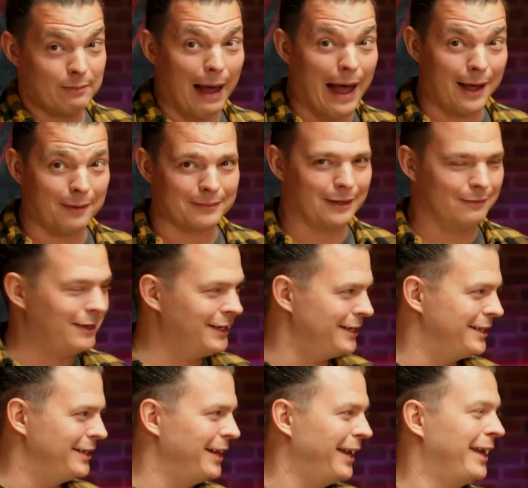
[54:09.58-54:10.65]
Mom, come
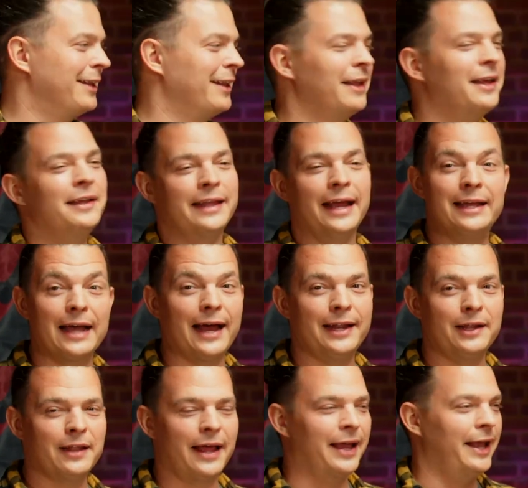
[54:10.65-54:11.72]
on, and thank God
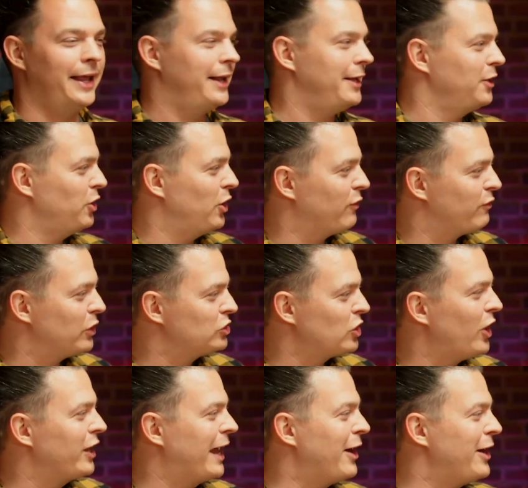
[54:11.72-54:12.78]
he like hit it. You know, for a
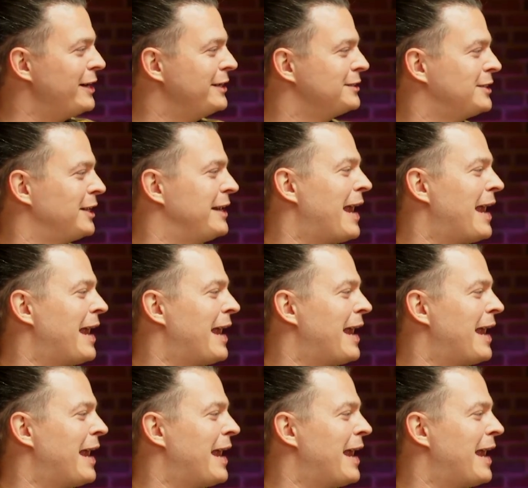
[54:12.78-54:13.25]
Targaryen well, to